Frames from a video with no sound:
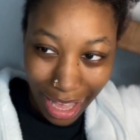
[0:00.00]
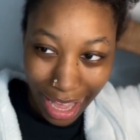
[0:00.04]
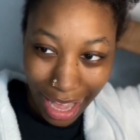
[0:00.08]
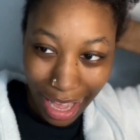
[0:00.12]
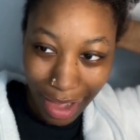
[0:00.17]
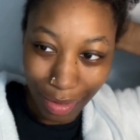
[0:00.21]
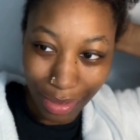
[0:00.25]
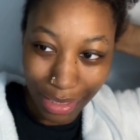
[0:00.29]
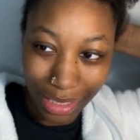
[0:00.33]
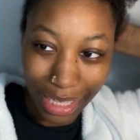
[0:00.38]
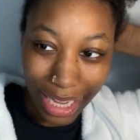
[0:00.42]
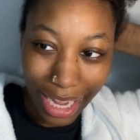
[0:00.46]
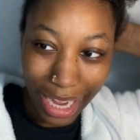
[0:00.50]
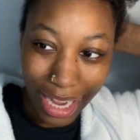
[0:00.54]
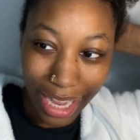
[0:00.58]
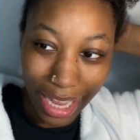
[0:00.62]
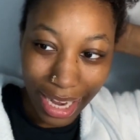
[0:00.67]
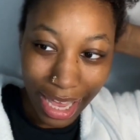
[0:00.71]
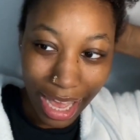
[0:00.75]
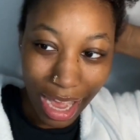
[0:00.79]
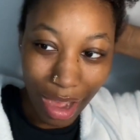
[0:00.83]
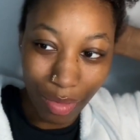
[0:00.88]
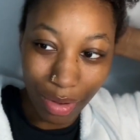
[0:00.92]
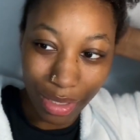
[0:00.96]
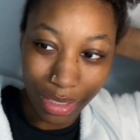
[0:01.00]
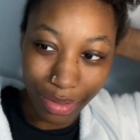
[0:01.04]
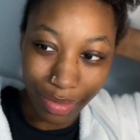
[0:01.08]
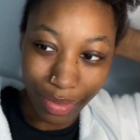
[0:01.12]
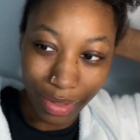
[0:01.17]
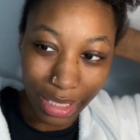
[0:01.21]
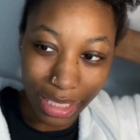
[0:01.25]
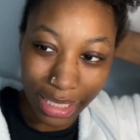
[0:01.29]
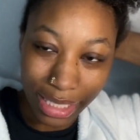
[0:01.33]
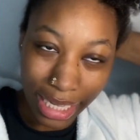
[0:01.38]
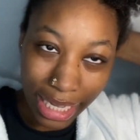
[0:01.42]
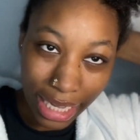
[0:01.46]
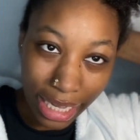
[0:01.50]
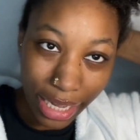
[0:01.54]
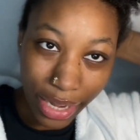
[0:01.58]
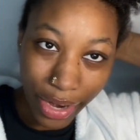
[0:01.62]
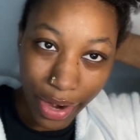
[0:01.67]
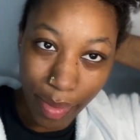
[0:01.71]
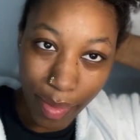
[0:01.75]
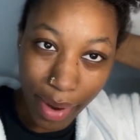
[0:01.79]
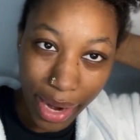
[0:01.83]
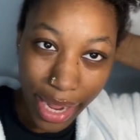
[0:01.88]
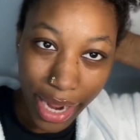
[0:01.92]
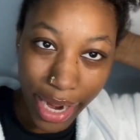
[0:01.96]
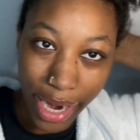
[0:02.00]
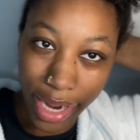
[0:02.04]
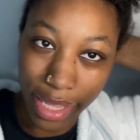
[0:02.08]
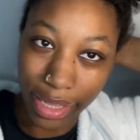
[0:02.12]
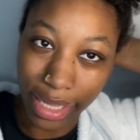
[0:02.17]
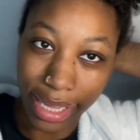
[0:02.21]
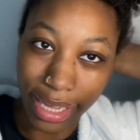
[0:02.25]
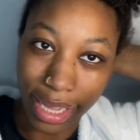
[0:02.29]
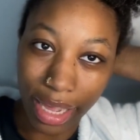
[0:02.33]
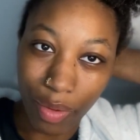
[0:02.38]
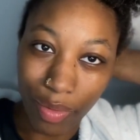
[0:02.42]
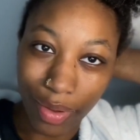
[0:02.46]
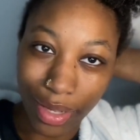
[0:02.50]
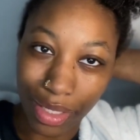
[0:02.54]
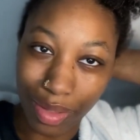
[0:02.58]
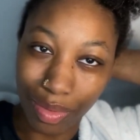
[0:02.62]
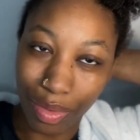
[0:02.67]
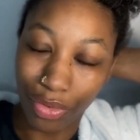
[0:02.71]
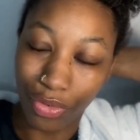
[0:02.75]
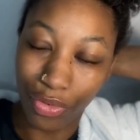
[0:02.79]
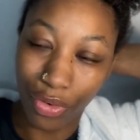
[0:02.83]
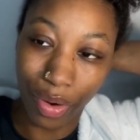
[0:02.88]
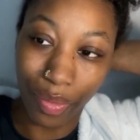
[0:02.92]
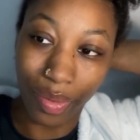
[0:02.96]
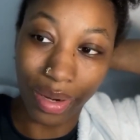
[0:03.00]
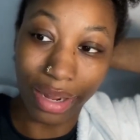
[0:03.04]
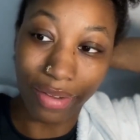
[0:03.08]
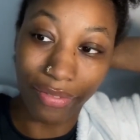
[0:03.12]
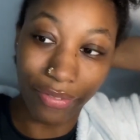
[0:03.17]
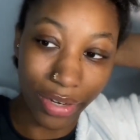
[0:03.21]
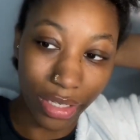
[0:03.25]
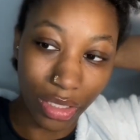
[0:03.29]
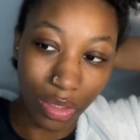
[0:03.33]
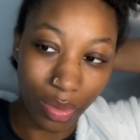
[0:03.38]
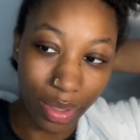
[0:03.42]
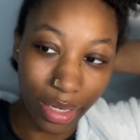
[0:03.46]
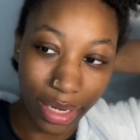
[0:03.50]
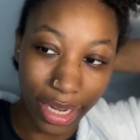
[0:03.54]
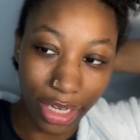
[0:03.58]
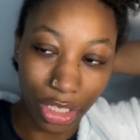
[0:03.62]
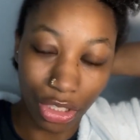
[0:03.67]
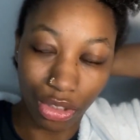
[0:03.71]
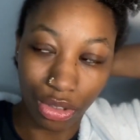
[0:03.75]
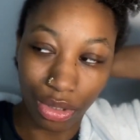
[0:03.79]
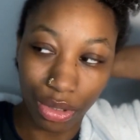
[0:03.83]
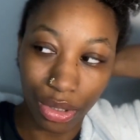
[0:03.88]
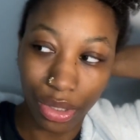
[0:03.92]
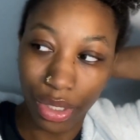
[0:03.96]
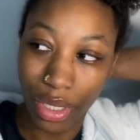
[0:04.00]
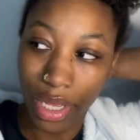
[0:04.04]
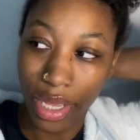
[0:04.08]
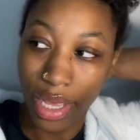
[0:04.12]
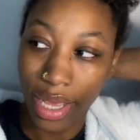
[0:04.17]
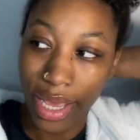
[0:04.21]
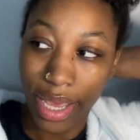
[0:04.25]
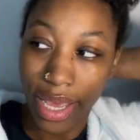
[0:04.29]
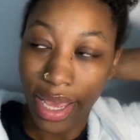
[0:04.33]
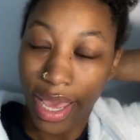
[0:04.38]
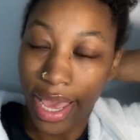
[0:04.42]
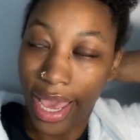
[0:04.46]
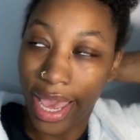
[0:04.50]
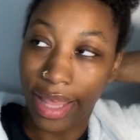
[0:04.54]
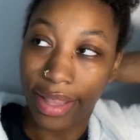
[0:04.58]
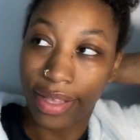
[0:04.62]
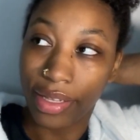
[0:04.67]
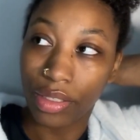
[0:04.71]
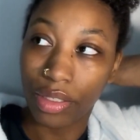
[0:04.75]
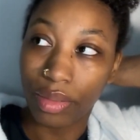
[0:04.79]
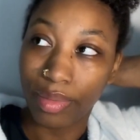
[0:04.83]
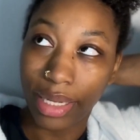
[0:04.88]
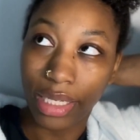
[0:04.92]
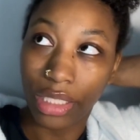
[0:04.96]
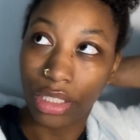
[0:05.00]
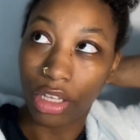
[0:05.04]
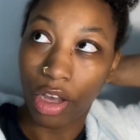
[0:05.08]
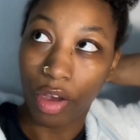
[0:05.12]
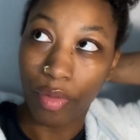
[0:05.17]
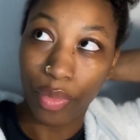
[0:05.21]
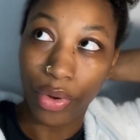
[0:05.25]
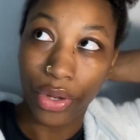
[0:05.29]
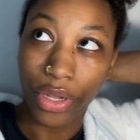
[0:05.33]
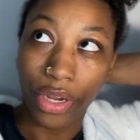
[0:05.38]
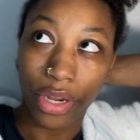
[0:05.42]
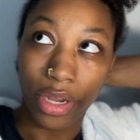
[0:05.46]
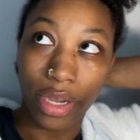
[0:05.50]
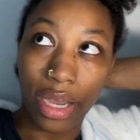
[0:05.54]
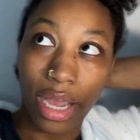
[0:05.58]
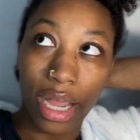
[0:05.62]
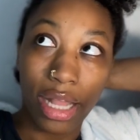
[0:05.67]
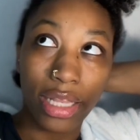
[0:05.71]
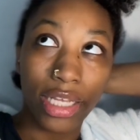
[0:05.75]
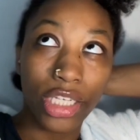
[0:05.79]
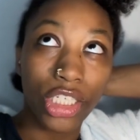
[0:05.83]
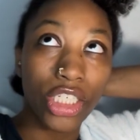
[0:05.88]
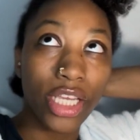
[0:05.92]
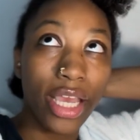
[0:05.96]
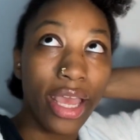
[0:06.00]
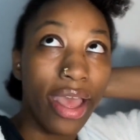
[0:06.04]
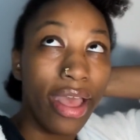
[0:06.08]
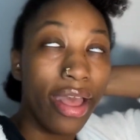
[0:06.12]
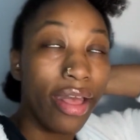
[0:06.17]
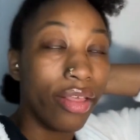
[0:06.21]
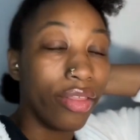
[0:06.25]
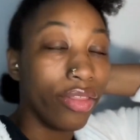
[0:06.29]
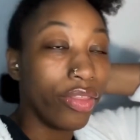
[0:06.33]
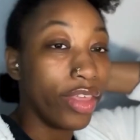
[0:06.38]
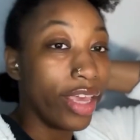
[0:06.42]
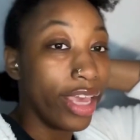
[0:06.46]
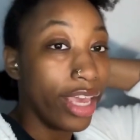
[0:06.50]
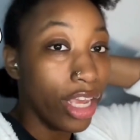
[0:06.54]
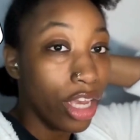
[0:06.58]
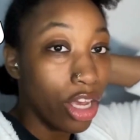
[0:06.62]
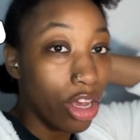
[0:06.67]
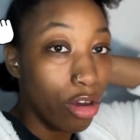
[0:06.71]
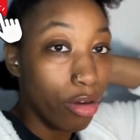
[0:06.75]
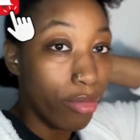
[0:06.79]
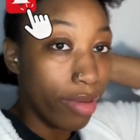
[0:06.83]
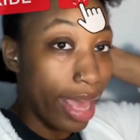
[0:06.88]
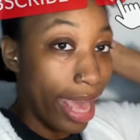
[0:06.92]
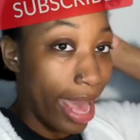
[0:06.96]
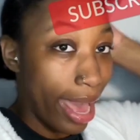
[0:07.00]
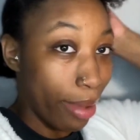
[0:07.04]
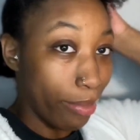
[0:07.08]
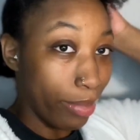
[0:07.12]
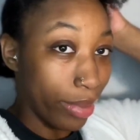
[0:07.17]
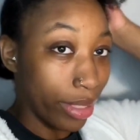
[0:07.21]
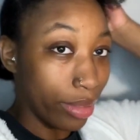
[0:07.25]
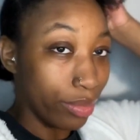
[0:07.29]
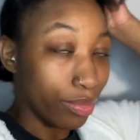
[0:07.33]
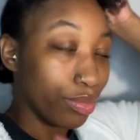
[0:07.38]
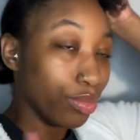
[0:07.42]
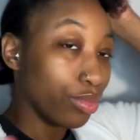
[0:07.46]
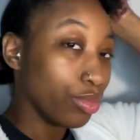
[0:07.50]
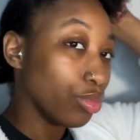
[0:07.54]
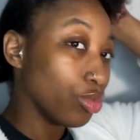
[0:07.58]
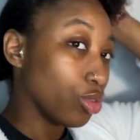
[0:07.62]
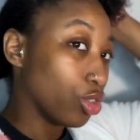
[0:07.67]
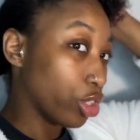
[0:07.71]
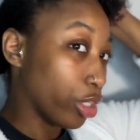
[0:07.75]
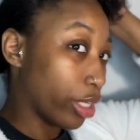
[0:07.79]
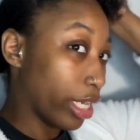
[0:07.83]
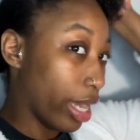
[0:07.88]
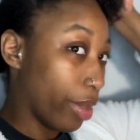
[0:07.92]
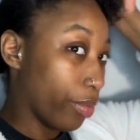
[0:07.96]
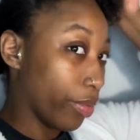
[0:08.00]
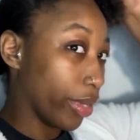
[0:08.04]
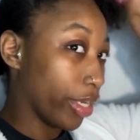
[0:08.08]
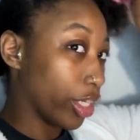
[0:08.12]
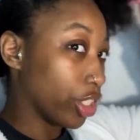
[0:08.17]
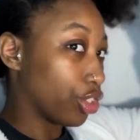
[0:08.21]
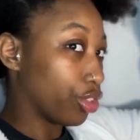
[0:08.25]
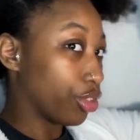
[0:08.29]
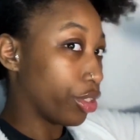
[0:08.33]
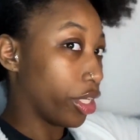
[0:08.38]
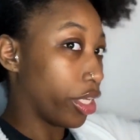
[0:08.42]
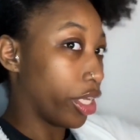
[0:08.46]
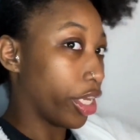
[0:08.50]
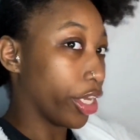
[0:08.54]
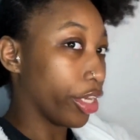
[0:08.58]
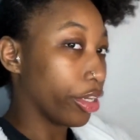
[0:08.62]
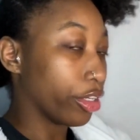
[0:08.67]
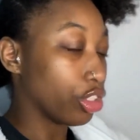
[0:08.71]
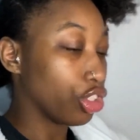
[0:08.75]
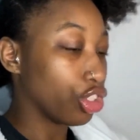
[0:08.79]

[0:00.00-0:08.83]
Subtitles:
I was dyeing it. I wasn't really taking care of my hair like I was before when I first went natural. And this is my sophomore year of college. Then COVID happened. So now we're in junior year.